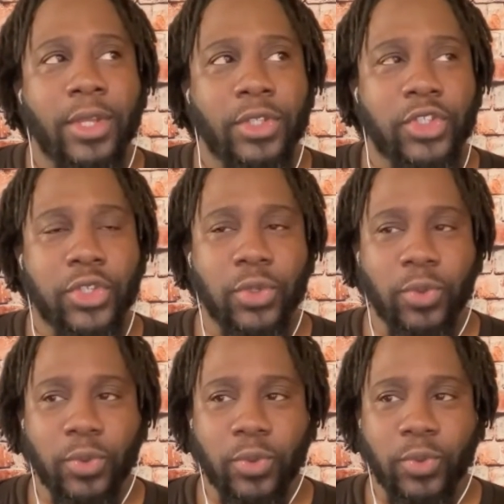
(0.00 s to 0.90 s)

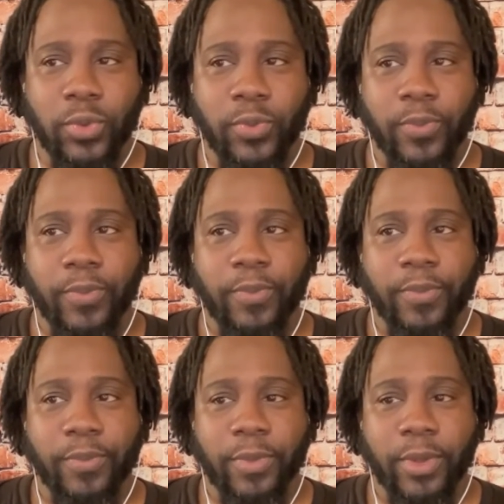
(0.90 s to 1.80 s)
to
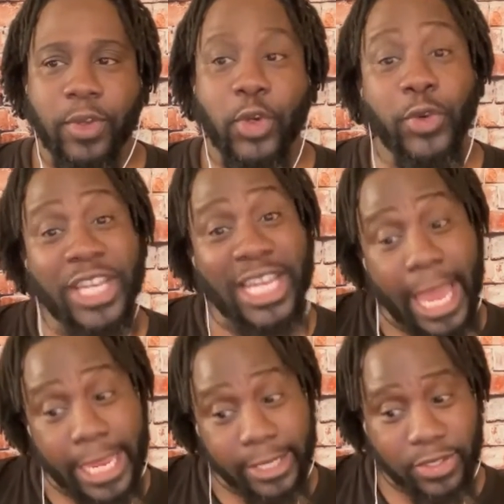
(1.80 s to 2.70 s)

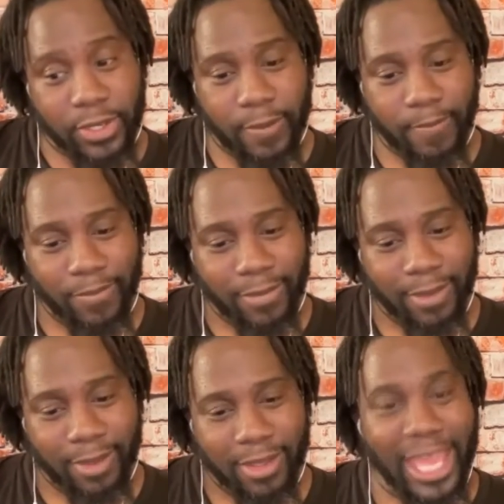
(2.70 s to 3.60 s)
create
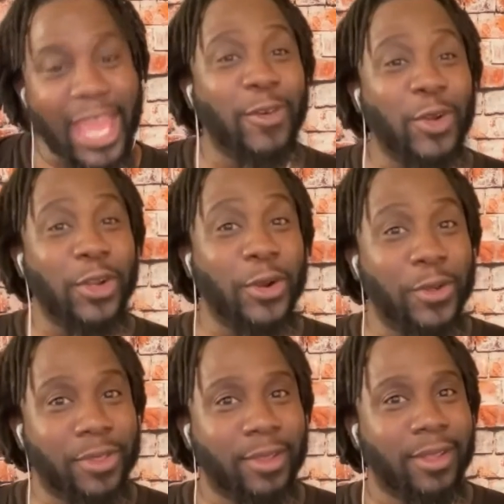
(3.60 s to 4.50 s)
heaven on
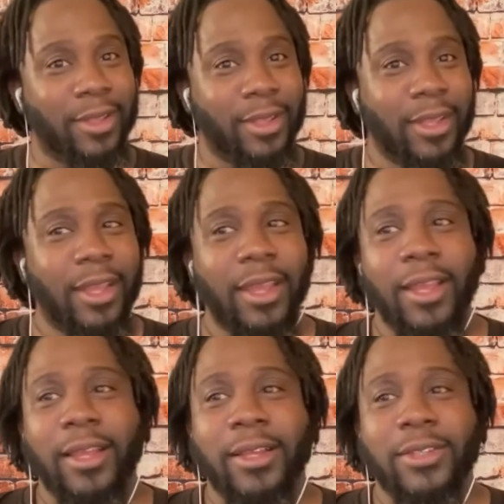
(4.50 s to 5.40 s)
earth.
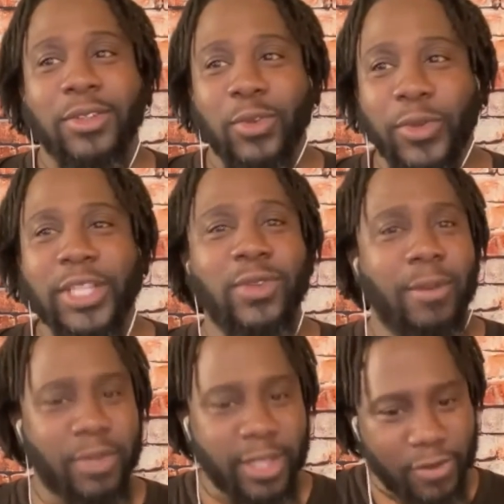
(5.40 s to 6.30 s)
So the reason
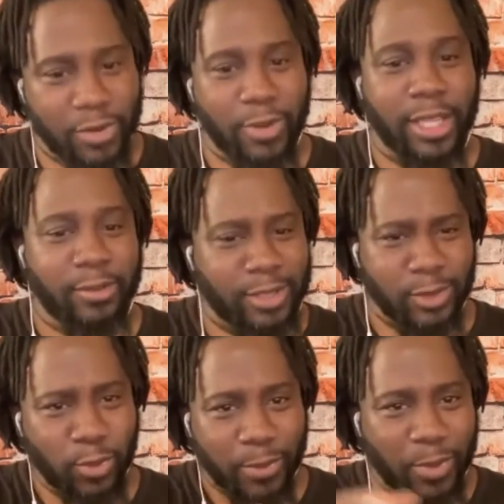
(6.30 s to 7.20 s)
I'm giving away
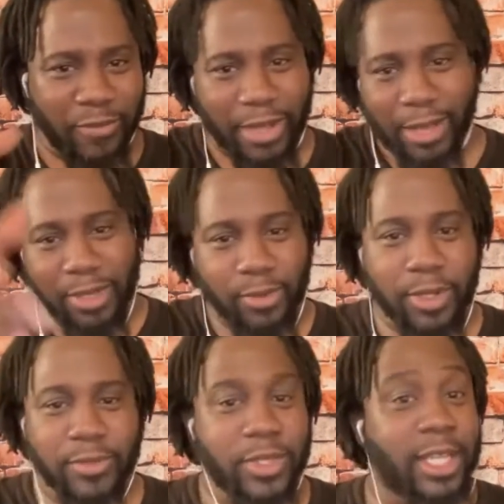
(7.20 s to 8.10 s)
was 1.5 billion,
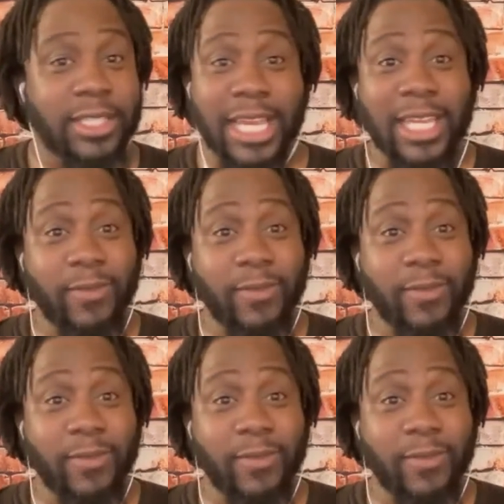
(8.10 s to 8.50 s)
whatever shit, because I give